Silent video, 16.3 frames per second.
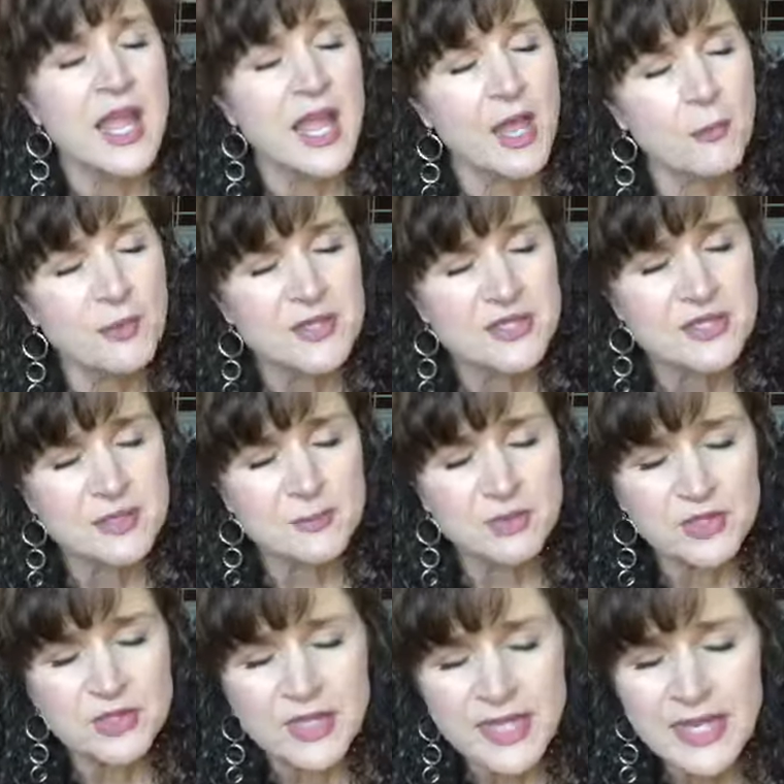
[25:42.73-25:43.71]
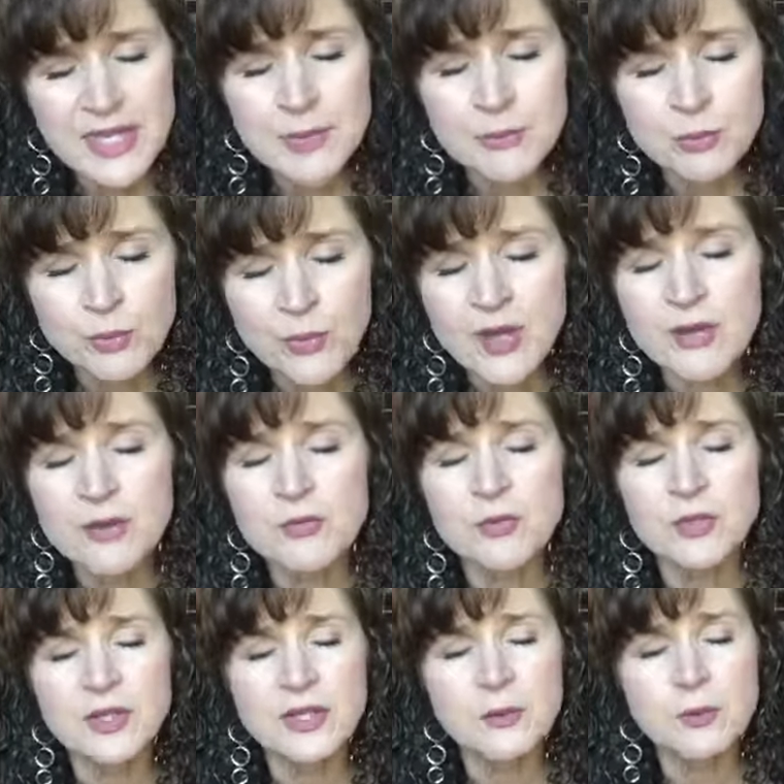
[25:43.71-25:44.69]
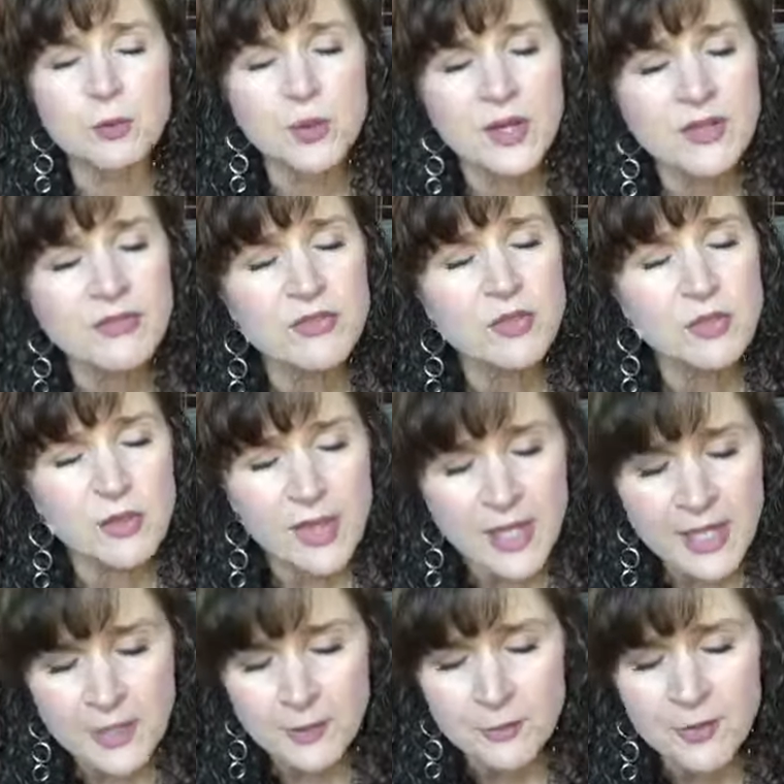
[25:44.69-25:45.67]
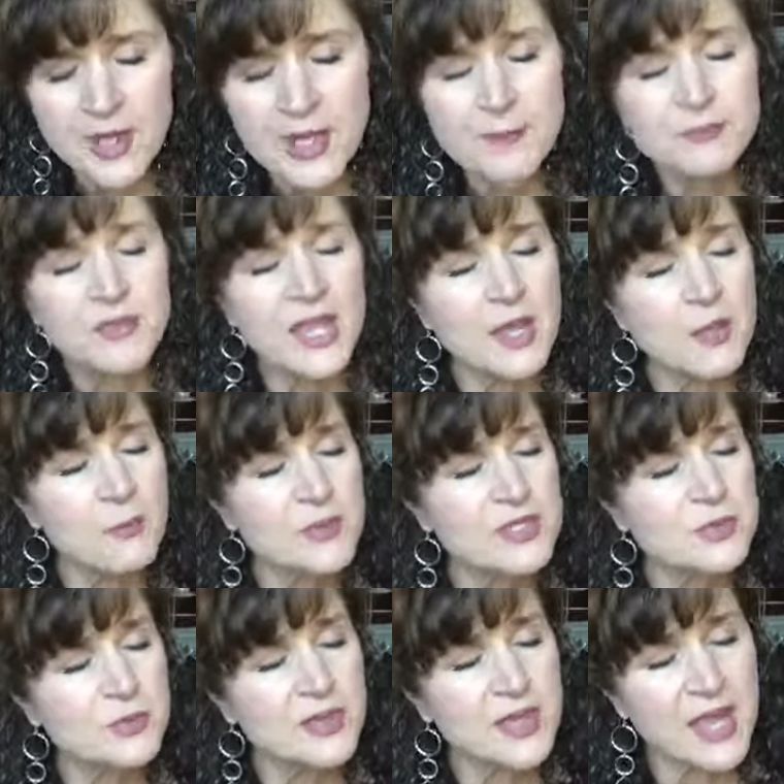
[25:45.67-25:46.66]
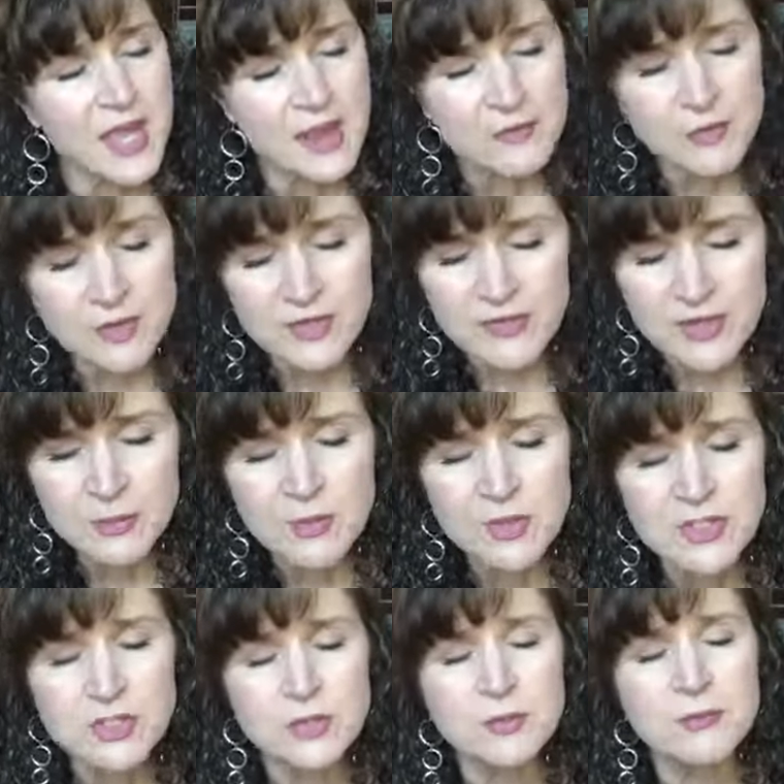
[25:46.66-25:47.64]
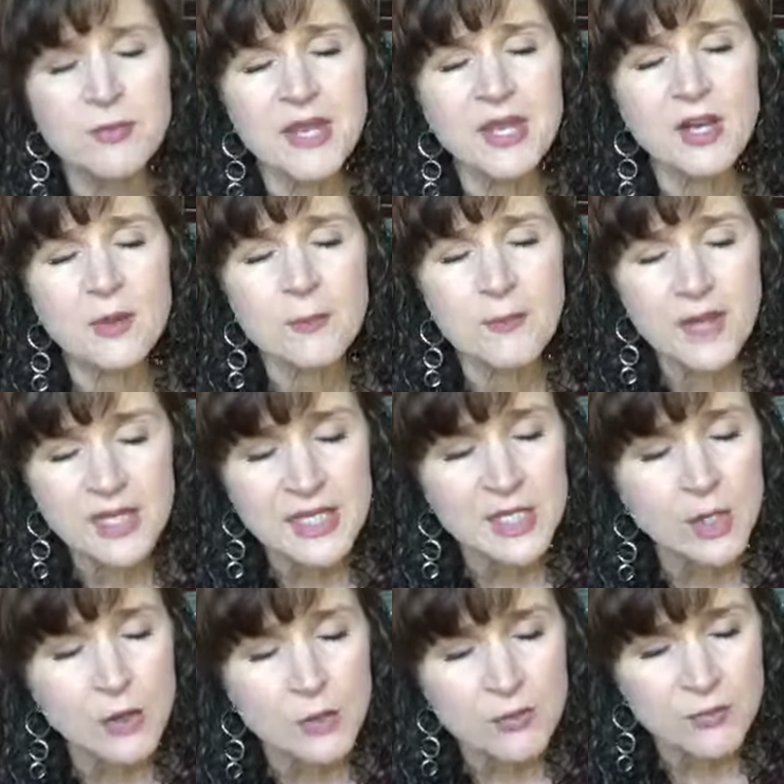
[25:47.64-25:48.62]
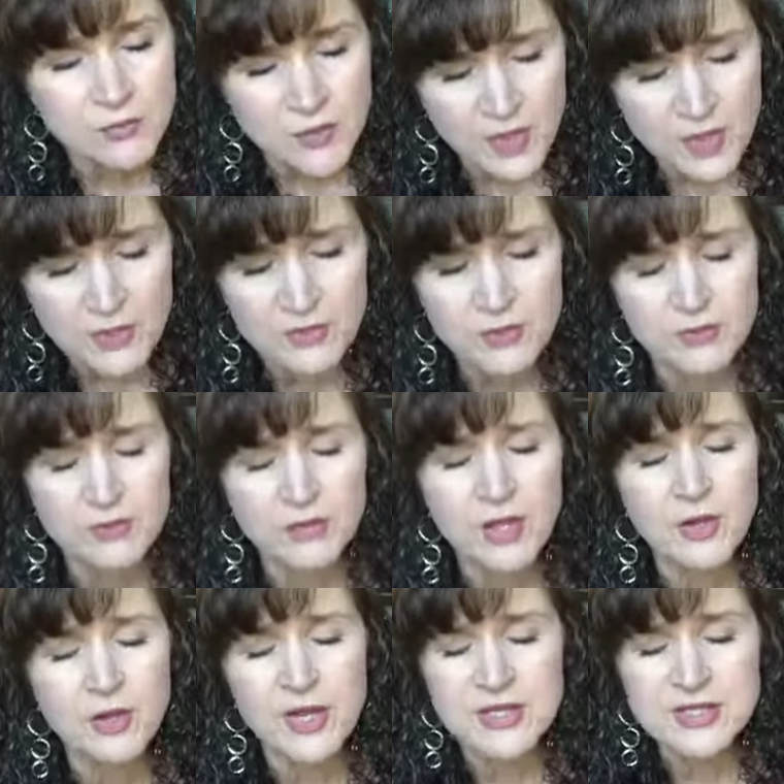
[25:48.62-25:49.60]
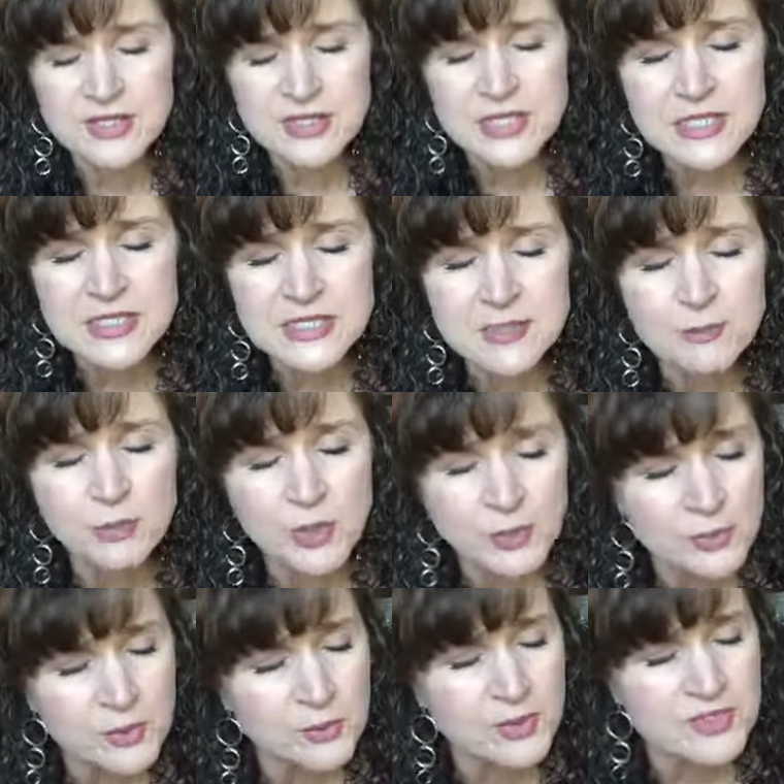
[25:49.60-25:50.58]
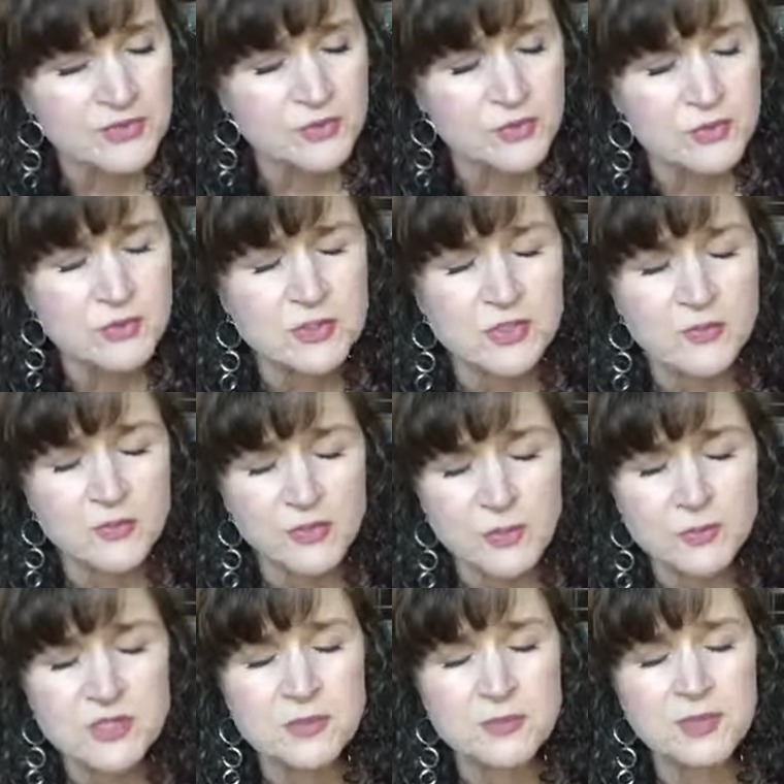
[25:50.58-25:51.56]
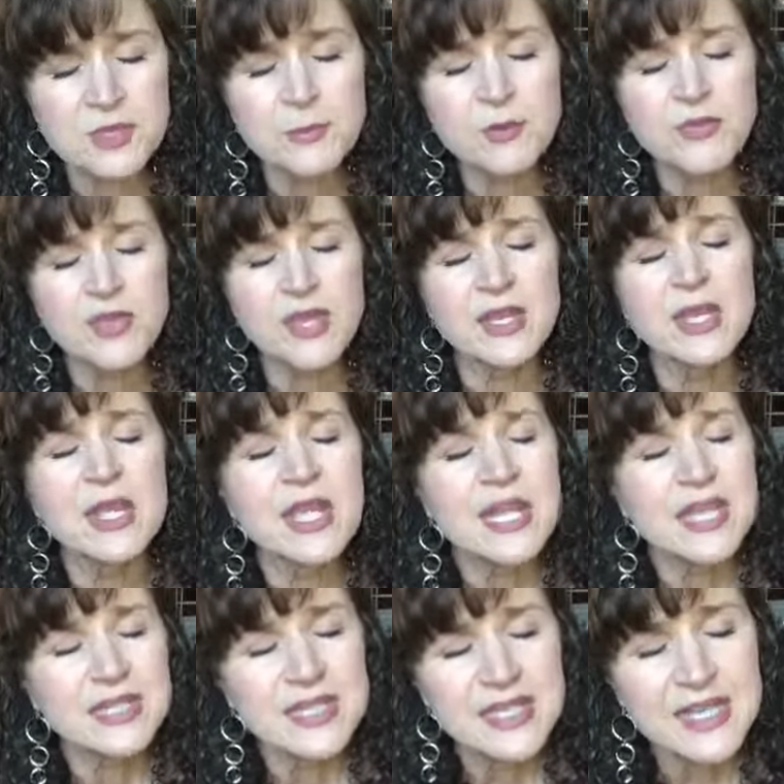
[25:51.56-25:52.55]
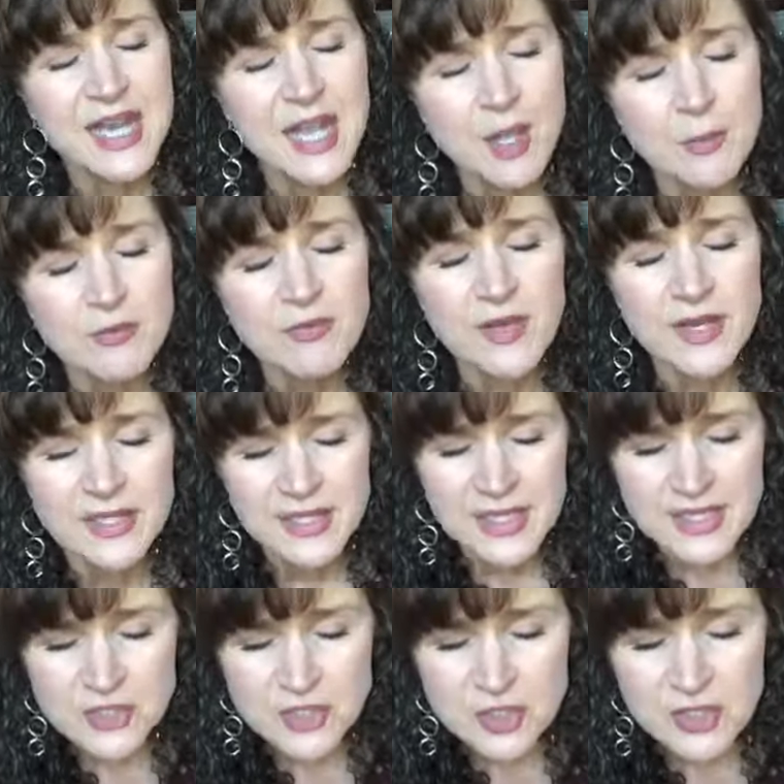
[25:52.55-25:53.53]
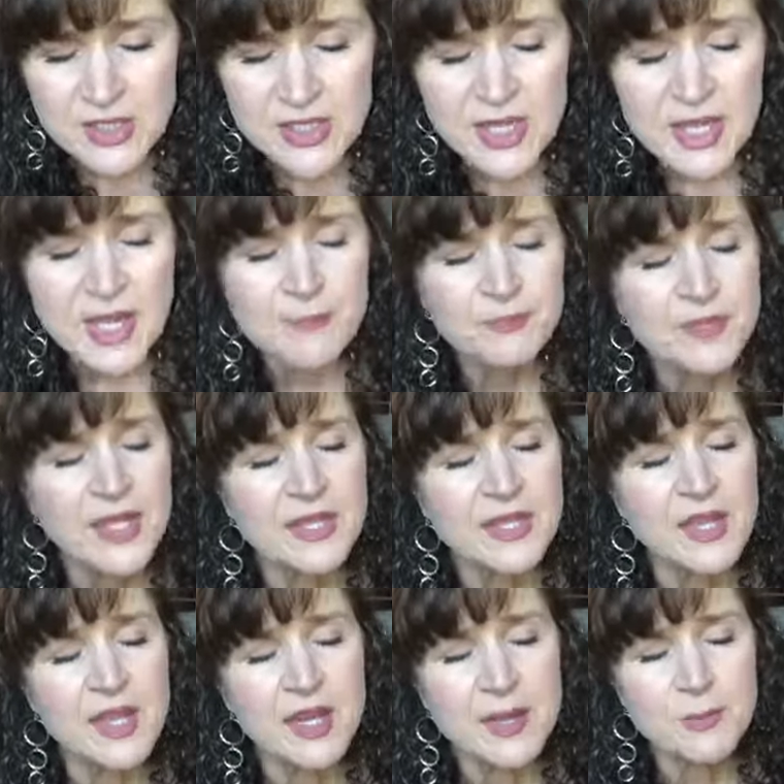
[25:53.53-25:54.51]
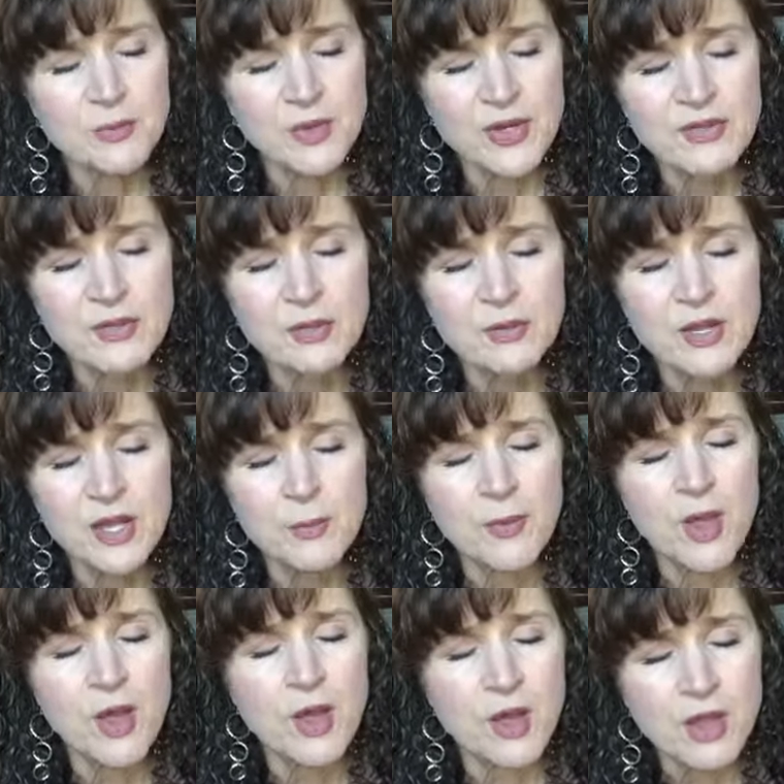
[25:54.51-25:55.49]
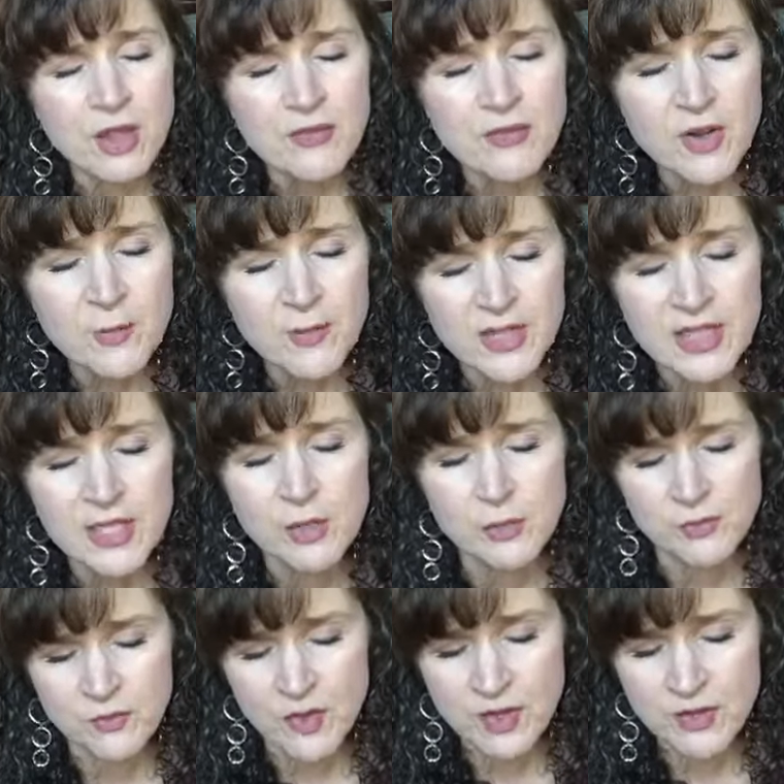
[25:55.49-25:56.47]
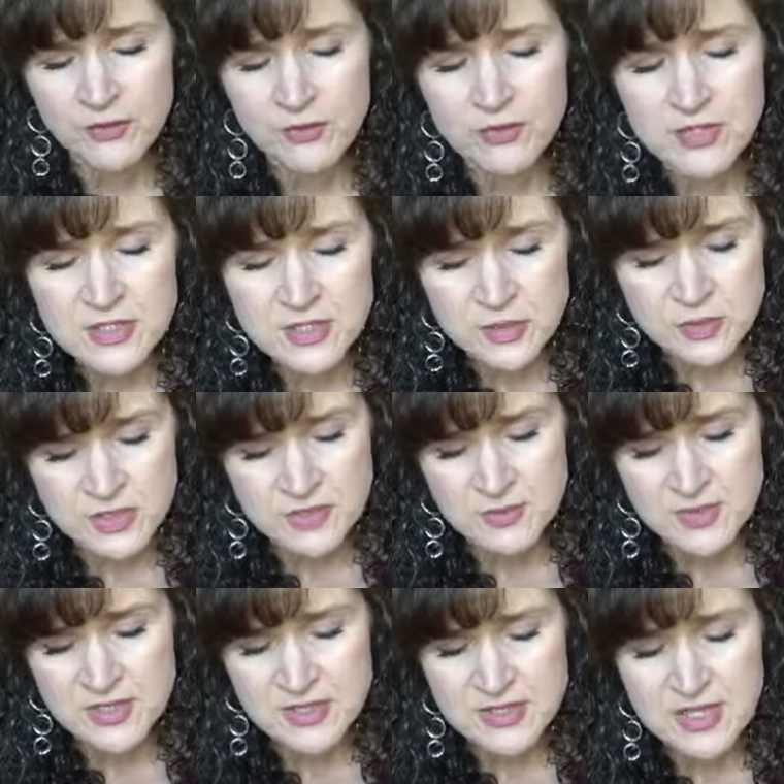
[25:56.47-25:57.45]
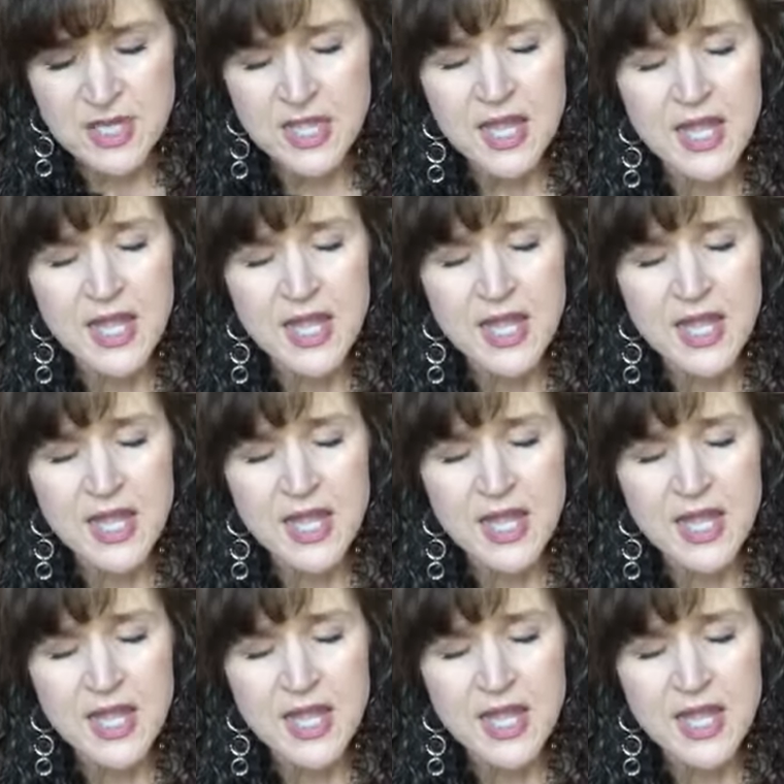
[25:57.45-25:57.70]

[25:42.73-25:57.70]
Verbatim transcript: Help us to plan prayerfully with your help help. us with everything we do. Make our money go farther. Lord, I see some prayer requests from some, from some people that need help financially. And God, I pray that you'd help all of our money go farther this Christmas.